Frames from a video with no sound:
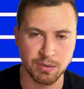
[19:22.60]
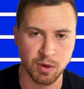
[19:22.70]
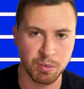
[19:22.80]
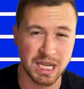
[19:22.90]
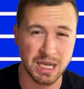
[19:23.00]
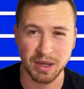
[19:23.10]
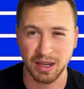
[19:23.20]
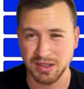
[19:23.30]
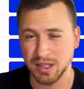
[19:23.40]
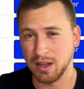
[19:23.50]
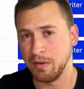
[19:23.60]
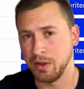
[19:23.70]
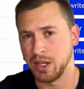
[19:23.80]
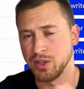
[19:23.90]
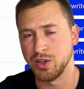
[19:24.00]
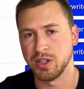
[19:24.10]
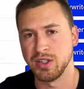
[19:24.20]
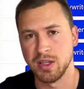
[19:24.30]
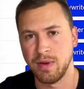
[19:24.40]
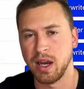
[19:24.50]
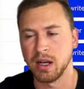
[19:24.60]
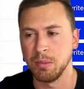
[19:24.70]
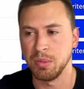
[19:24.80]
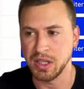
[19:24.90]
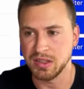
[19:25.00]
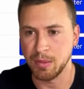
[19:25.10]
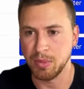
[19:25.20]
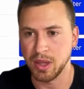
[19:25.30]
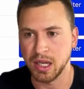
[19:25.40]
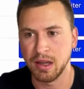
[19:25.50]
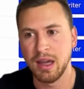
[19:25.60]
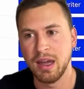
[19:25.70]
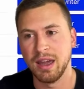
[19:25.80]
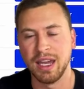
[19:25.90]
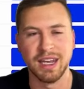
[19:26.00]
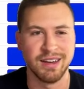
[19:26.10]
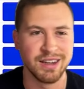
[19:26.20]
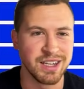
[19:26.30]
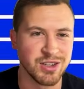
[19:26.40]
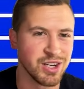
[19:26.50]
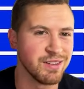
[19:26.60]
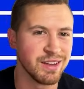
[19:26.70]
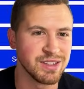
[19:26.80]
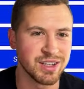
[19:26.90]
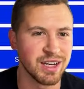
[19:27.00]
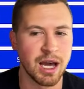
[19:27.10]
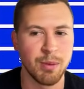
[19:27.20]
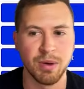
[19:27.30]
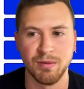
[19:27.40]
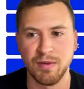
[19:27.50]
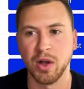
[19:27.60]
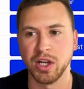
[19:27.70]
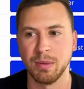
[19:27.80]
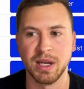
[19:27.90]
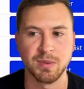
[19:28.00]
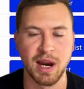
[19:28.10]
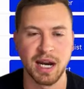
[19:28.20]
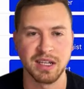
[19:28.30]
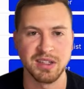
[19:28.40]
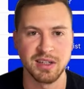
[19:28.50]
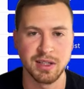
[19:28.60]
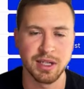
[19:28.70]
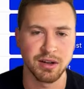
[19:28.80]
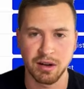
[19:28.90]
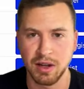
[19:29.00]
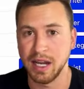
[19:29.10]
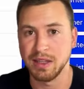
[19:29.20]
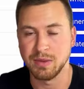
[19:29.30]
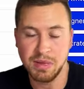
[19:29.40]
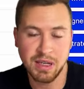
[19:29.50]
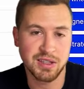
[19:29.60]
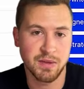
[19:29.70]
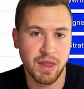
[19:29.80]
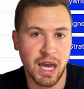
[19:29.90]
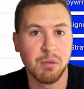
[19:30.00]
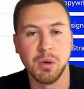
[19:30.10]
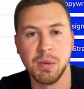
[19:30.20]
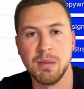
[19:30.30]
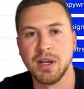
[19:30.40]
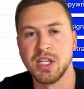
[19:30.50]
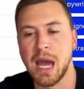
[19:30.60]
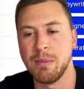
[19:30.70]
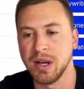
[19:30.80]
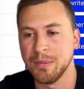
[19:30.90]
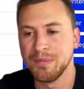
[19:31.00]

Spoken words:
will be because they'll have all the instructions of how to complete something. And in addition, it's going to help them follow your best practices, and your clients, because of that, will be much happier.